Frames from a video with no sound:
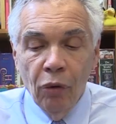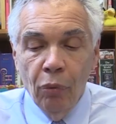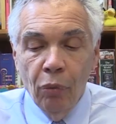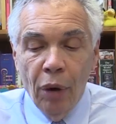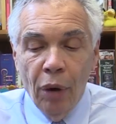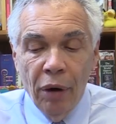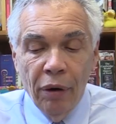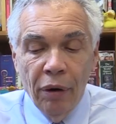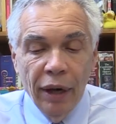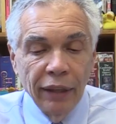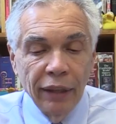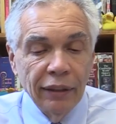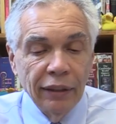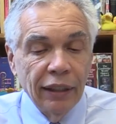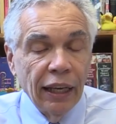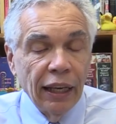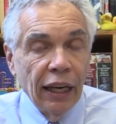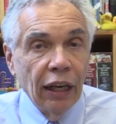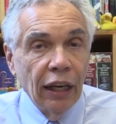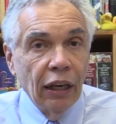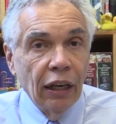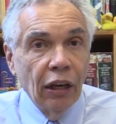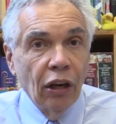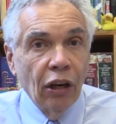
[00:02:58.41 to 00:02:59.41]
whereas
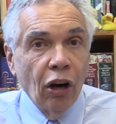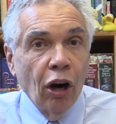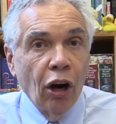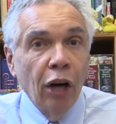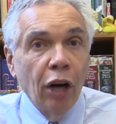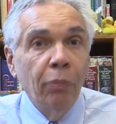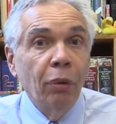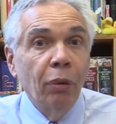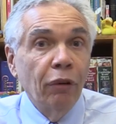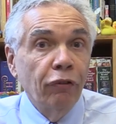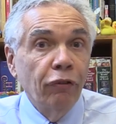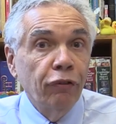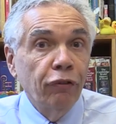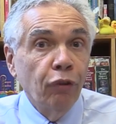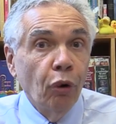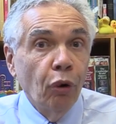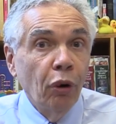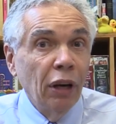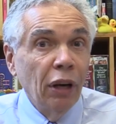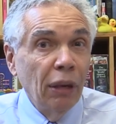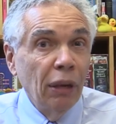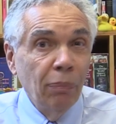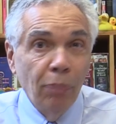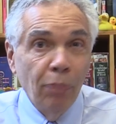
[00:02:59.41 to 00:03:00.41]
the
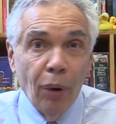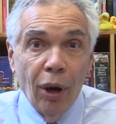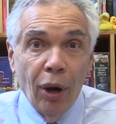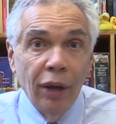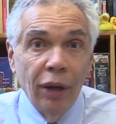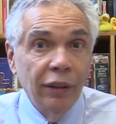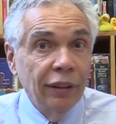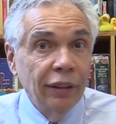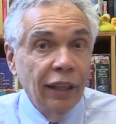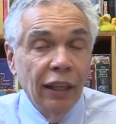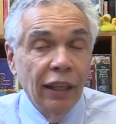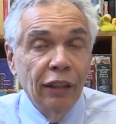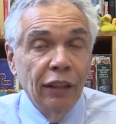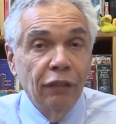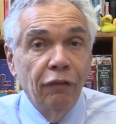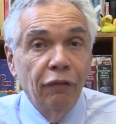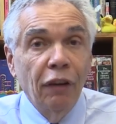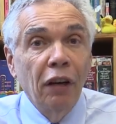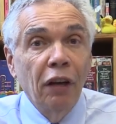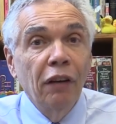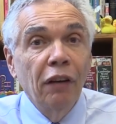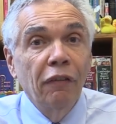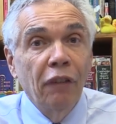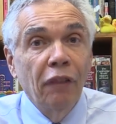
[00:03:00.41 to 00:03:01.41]
carbon-fluorine bond is very,